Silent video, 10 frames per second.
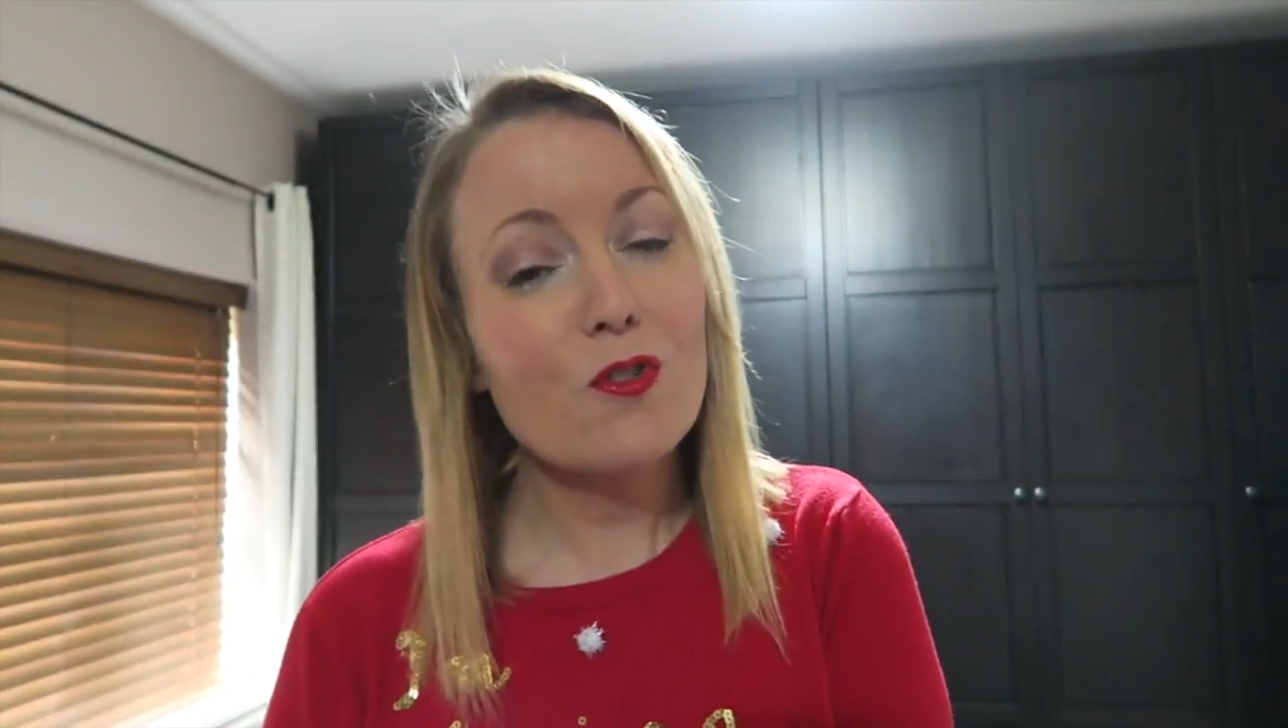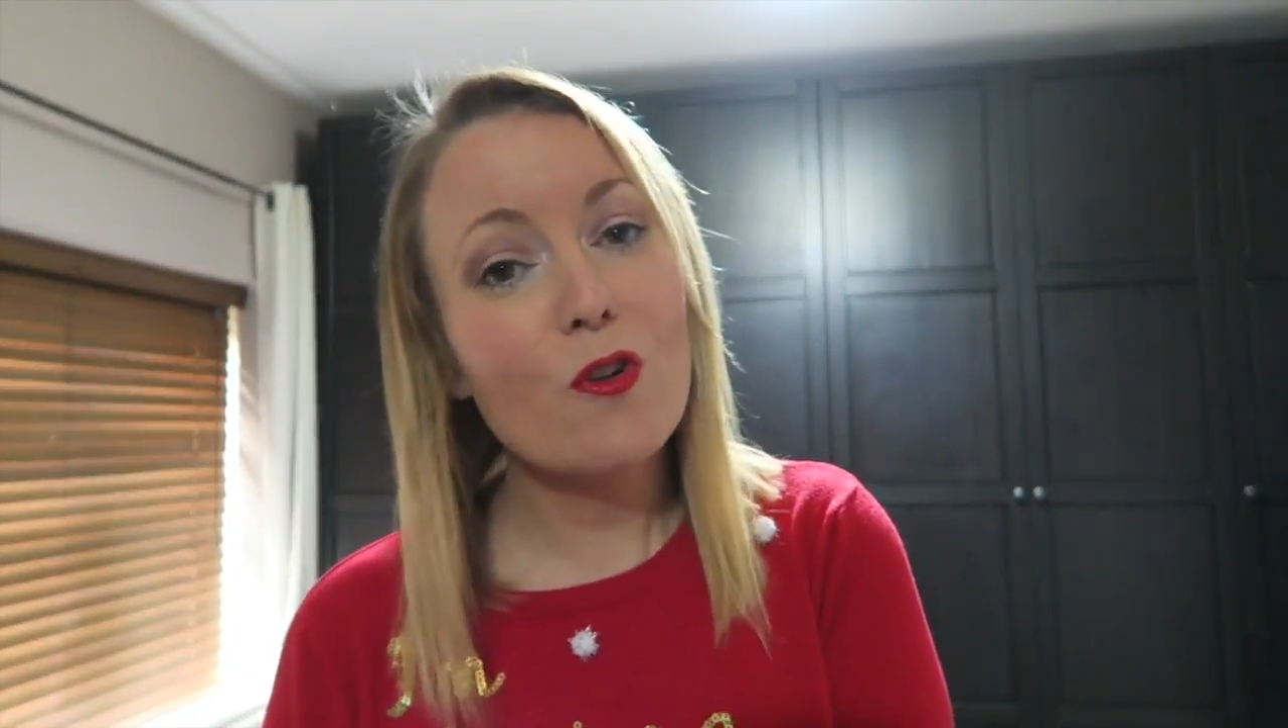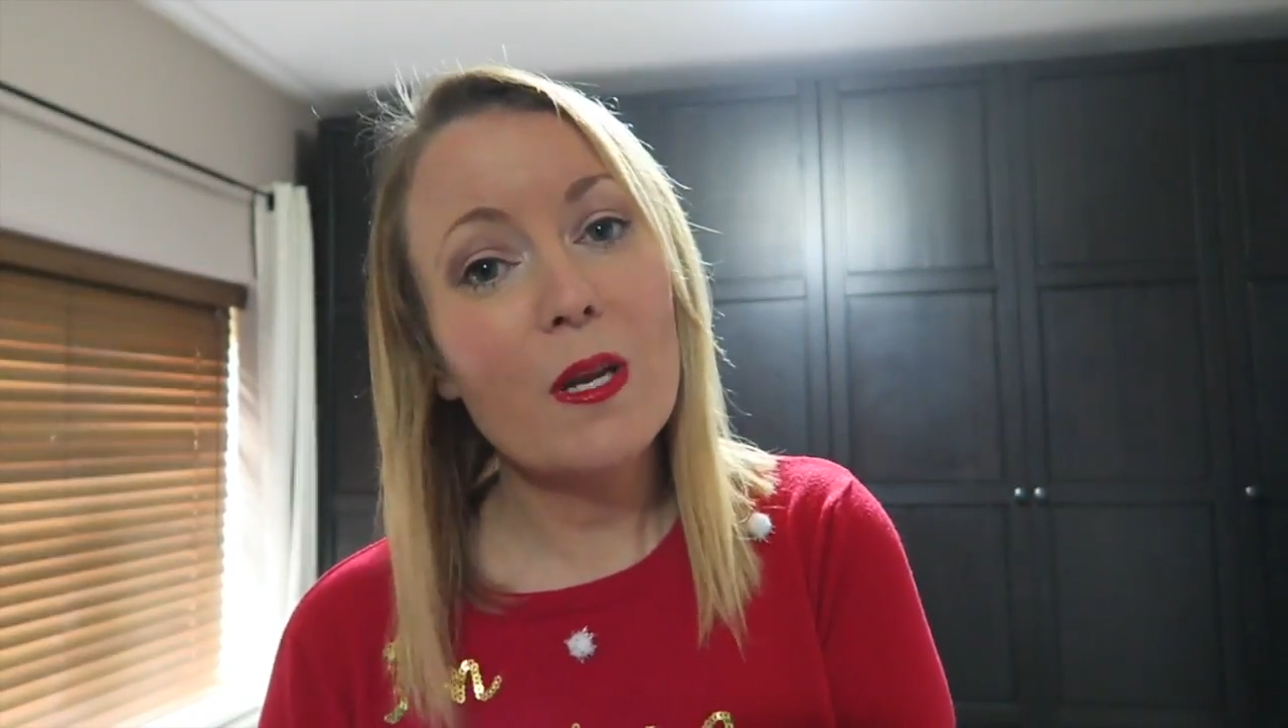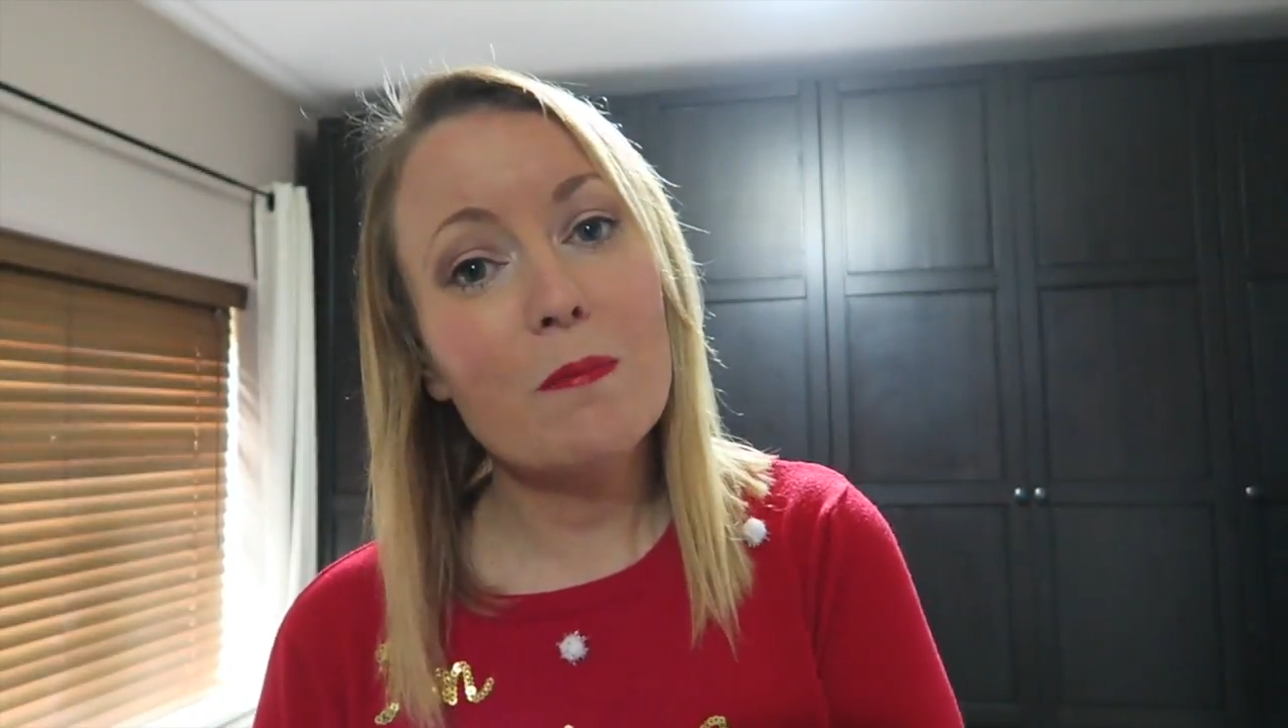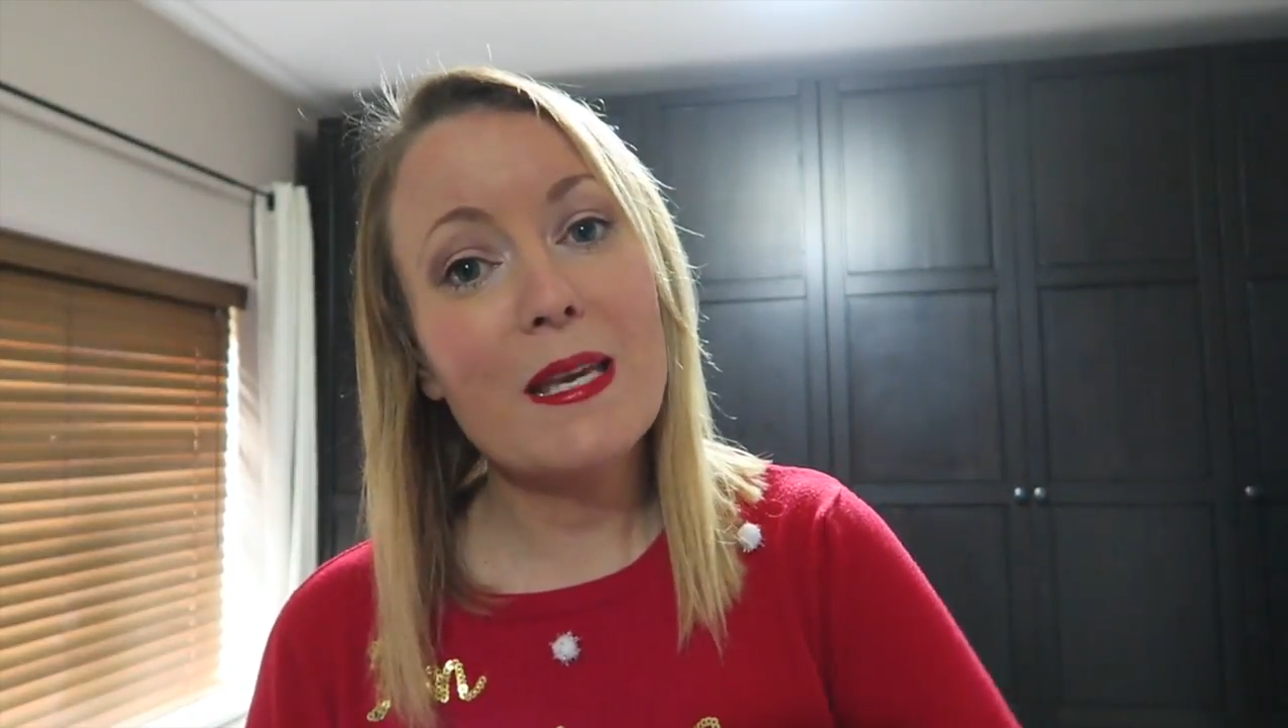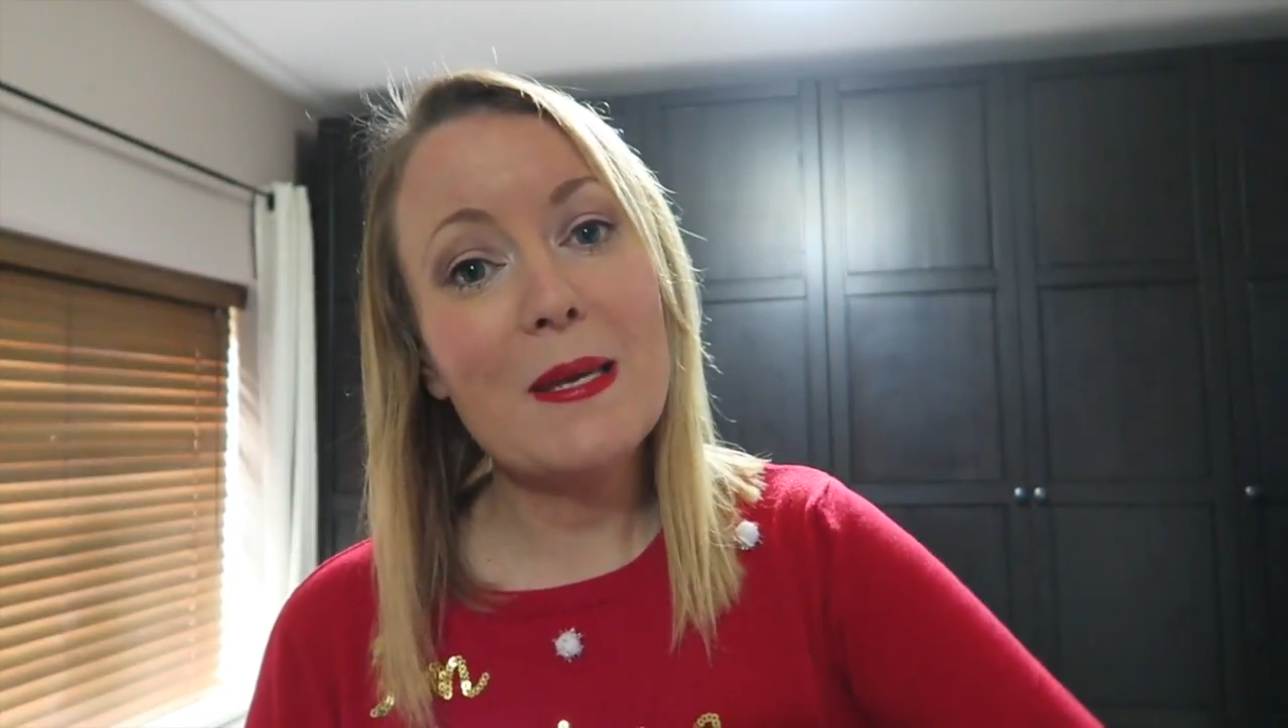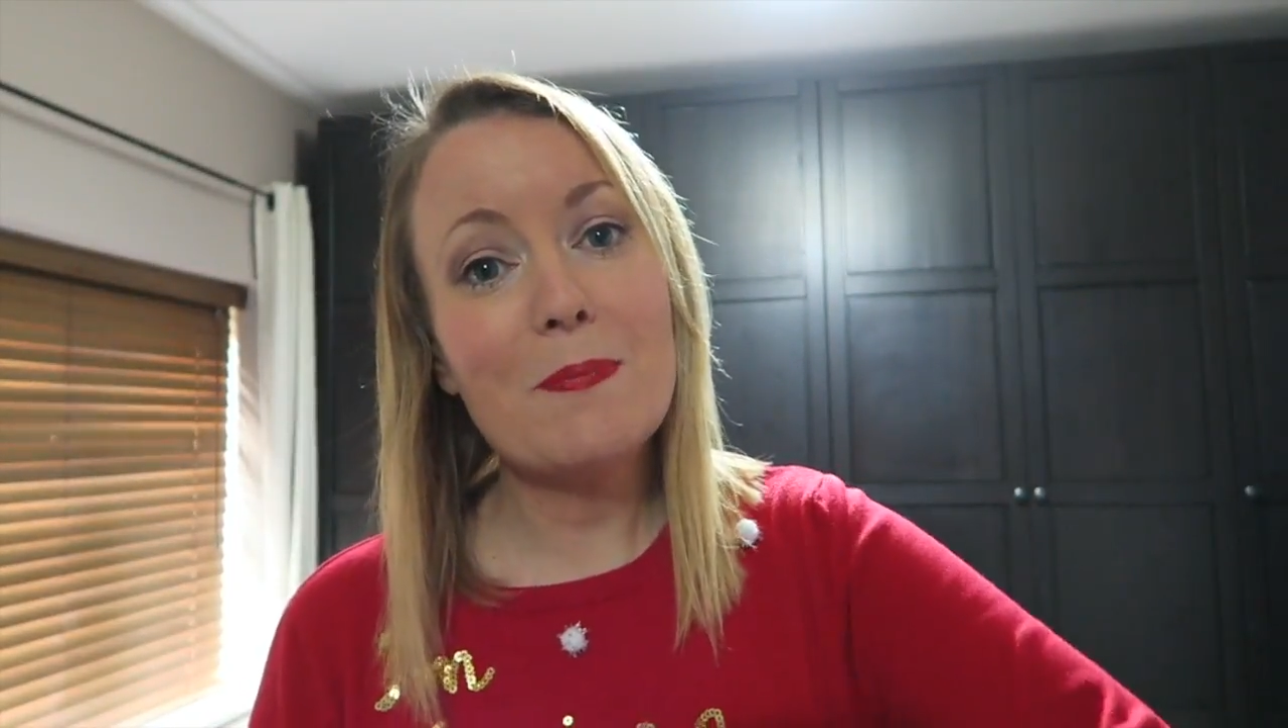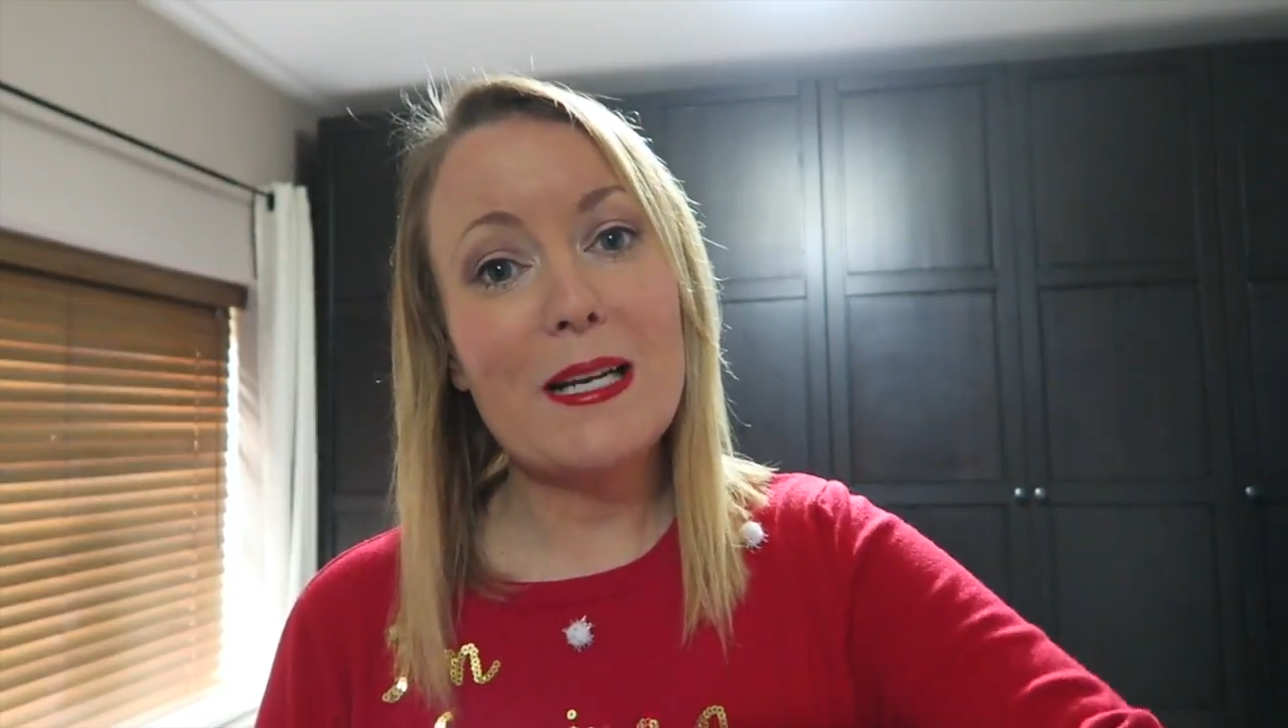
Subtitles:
joining me.